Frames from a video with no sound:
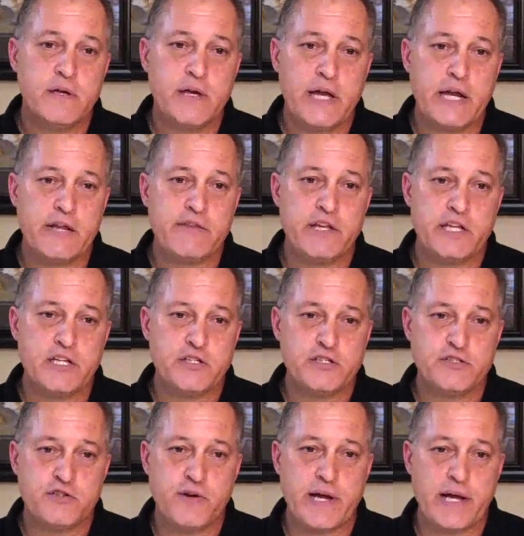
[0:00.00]
I don't think you
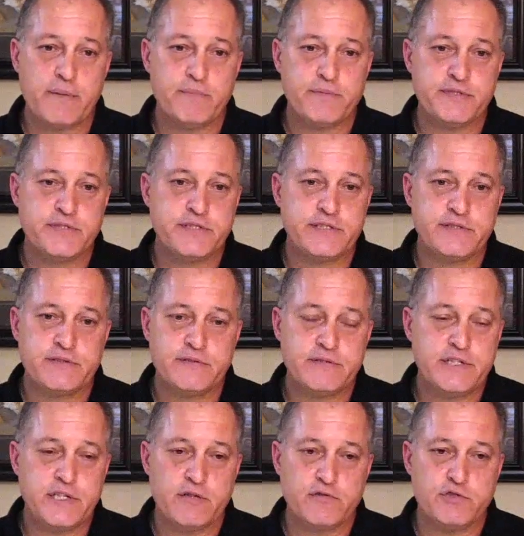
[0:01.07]
just grab,
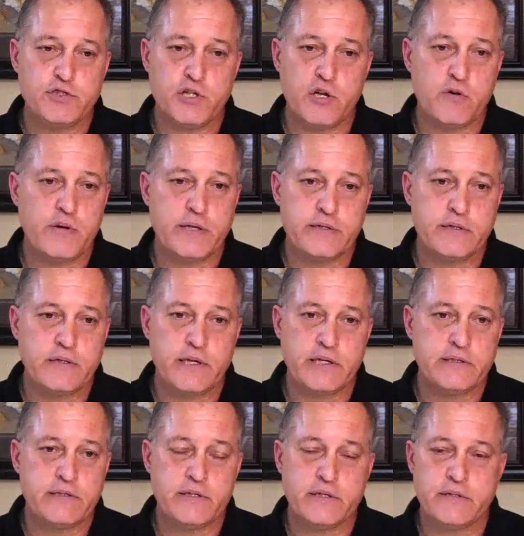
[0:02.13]
you know, Joe at,
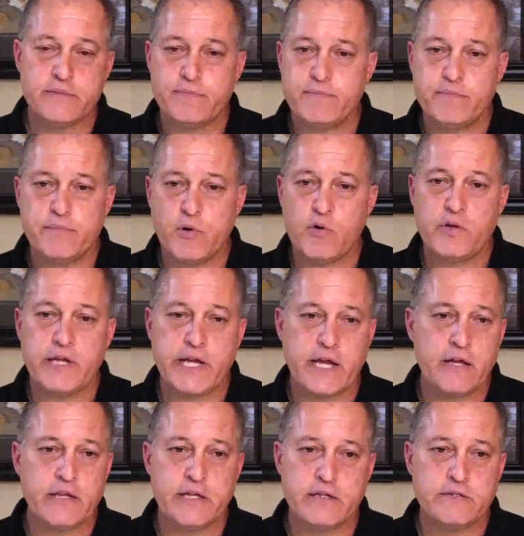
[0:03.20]
at the bowling
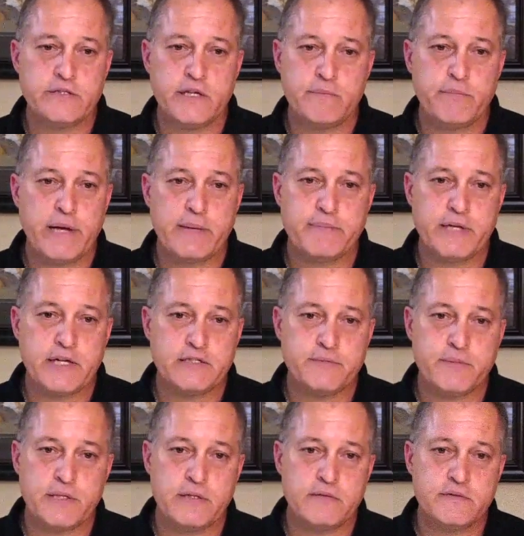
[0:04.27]
alley and say, baptize
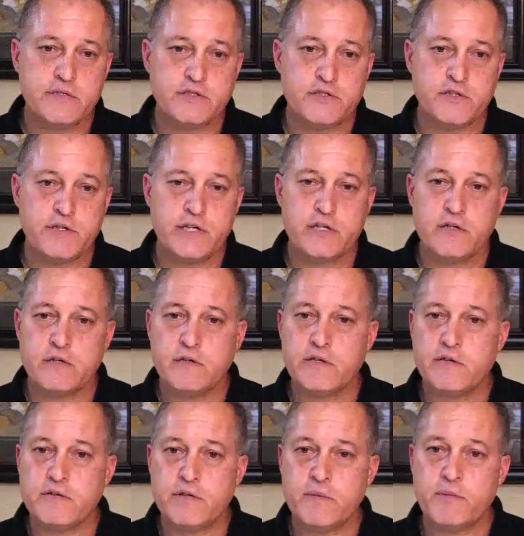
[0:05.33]
me since you're here, you
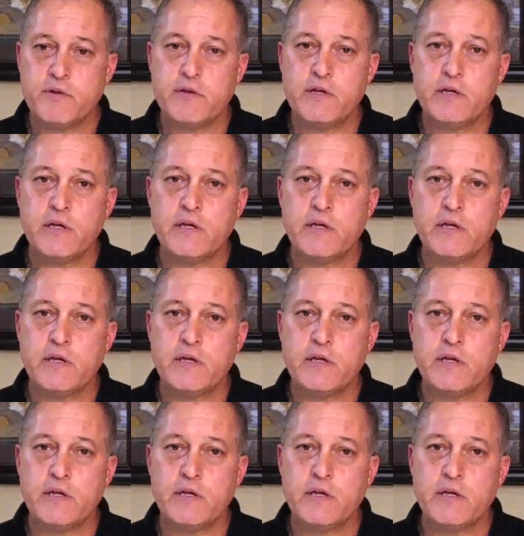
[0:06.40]
know, type of thing.